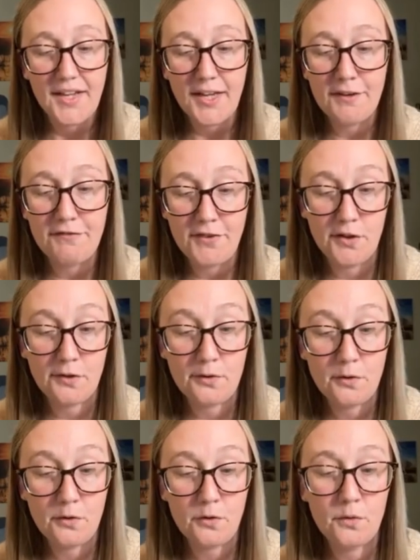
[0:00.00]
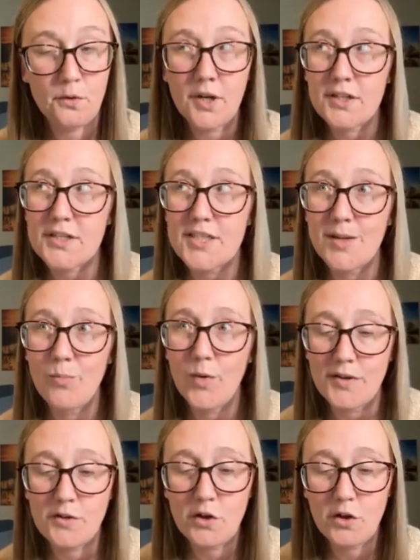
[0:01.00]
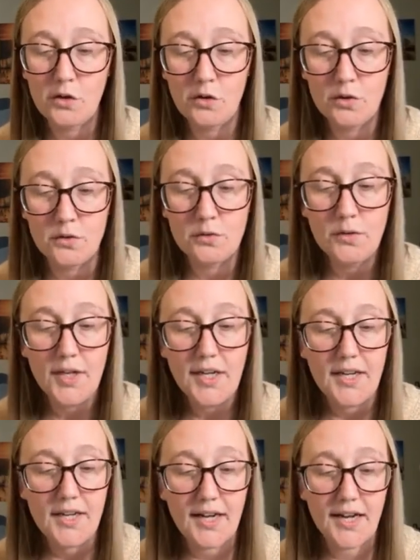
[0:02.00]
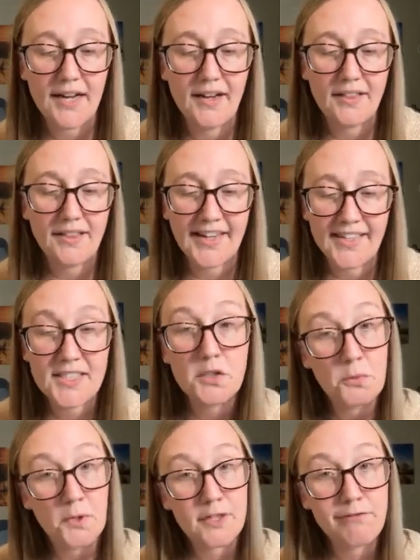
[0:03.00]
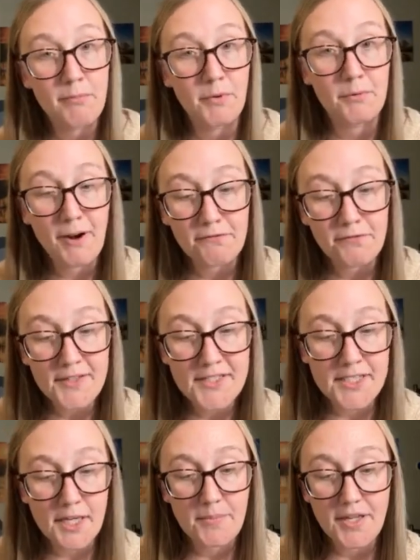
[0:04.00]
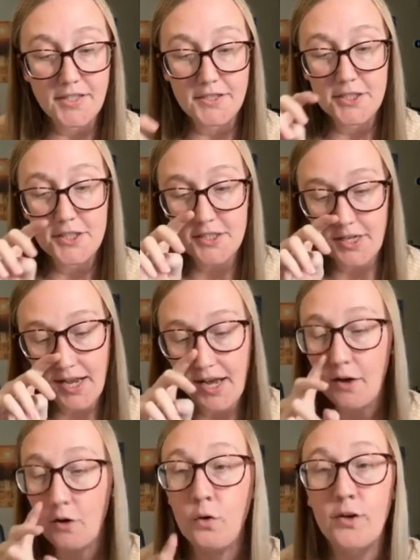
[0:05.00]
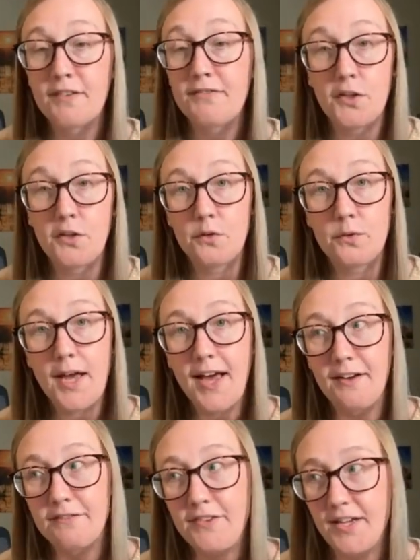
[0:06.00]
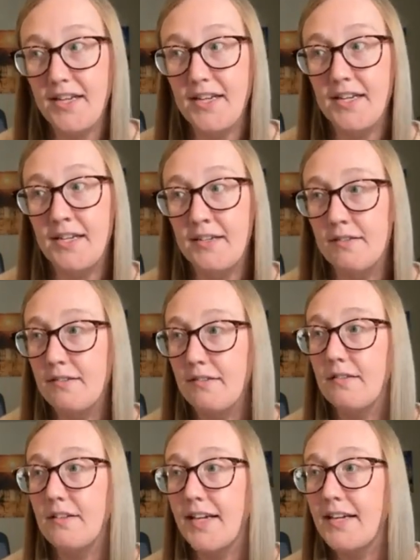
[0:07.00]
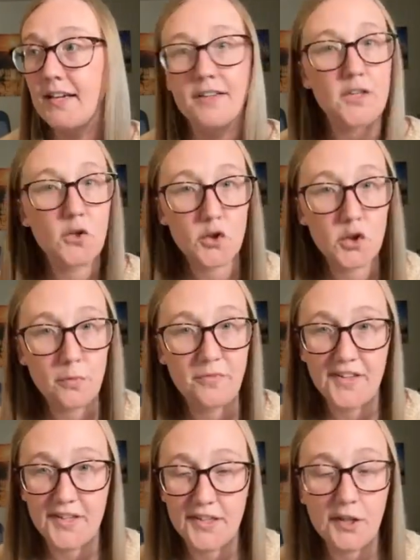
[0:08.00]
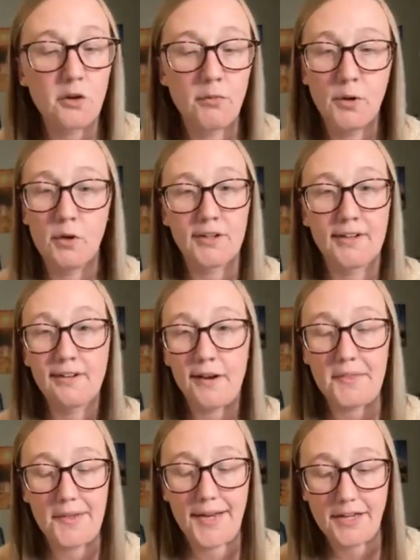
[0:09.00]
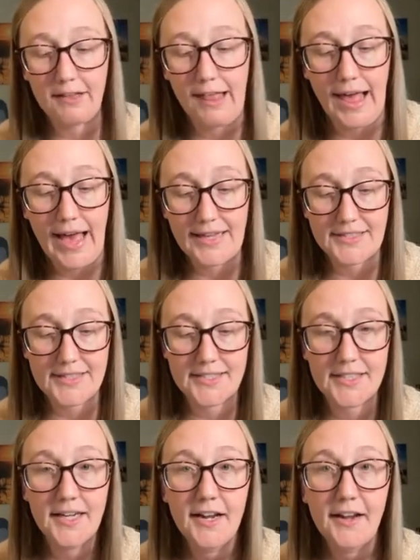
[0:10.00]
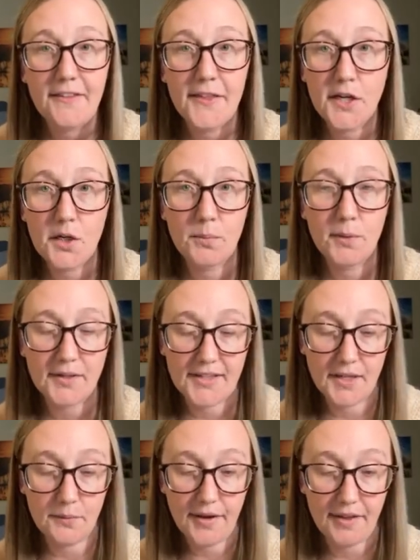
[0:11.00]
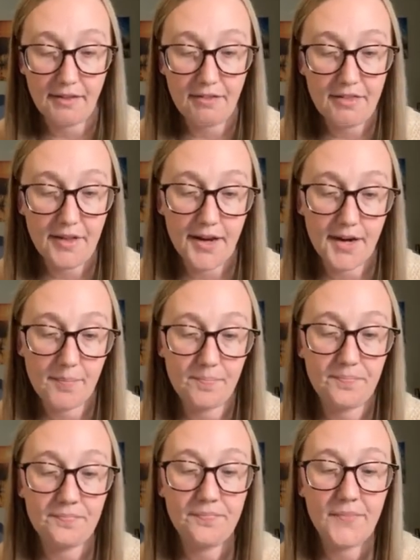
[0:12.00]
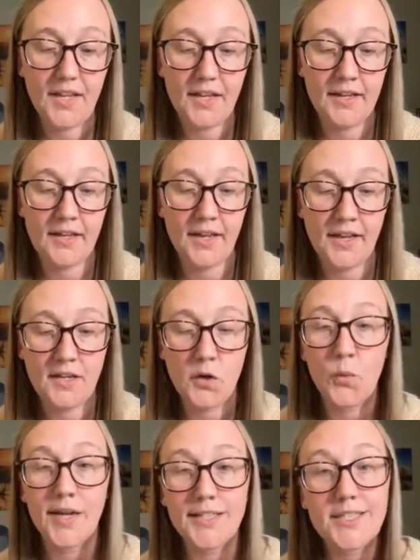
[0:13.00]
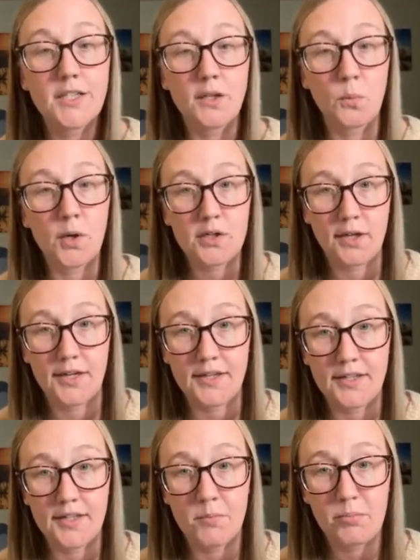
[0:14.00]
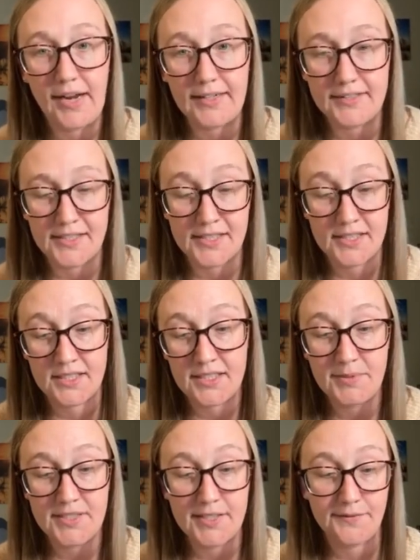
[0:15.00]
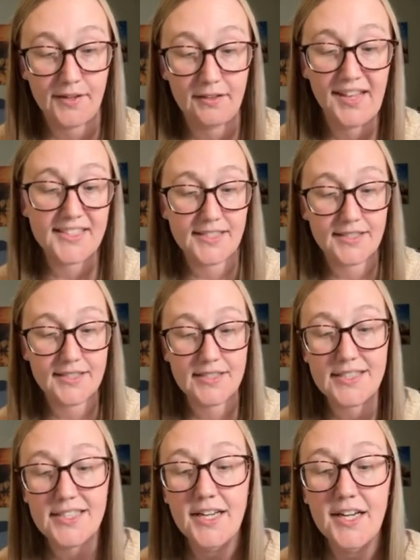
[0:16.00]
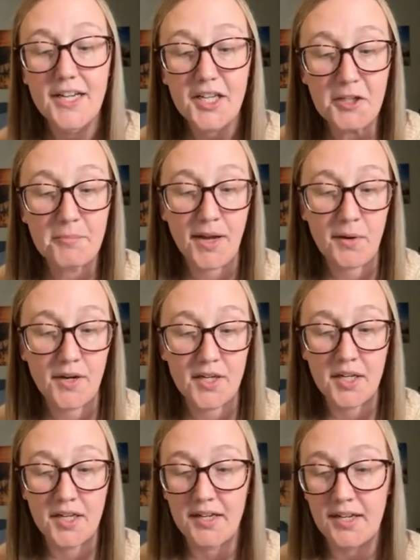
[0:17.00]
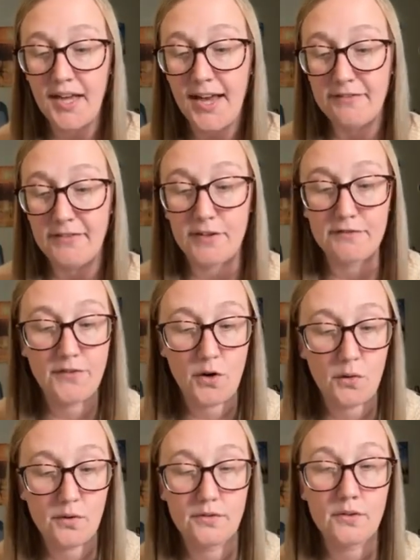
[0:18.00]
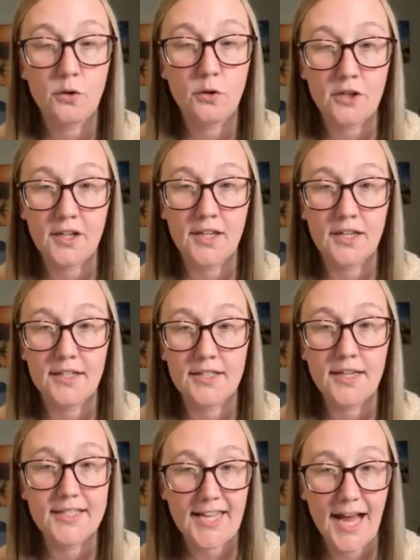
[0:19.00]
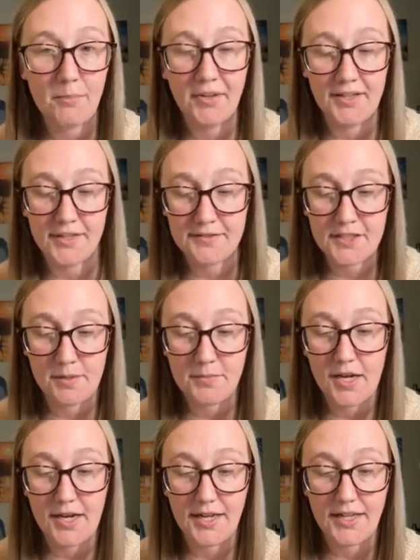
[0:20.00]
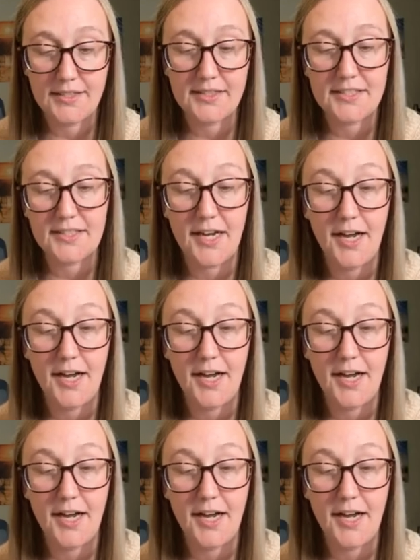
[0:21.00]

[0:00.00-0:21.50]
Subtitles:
If you are someone who likes to work from a reference image, or if you have a YouTube video or an online class that you're working with, and you want to work on and practice specific lessons, you might want to have your phone or a tablet of some kind.